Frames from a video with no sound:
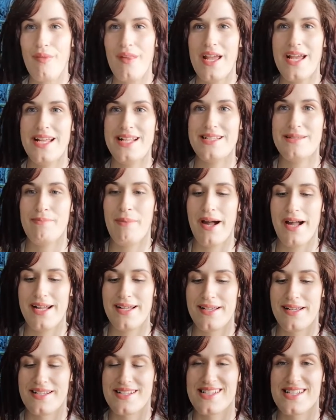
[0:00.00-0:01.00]
It's
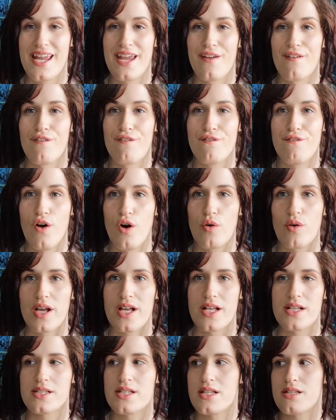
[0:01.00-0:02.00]
by staying
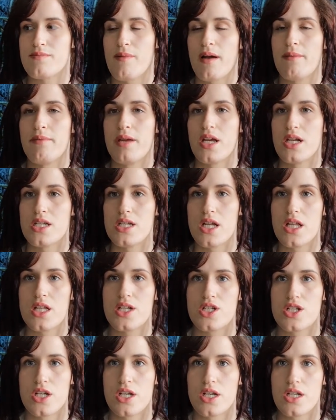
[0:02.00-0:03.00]
focused, it's by being
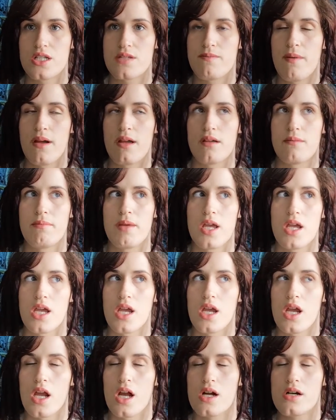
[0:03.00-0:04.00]
diligent, it's by
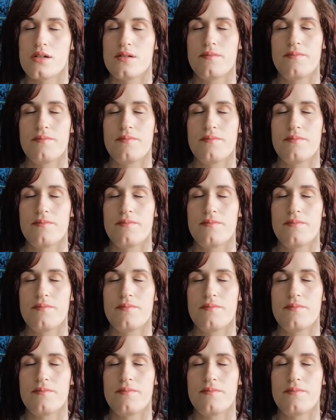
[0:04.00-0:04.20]
being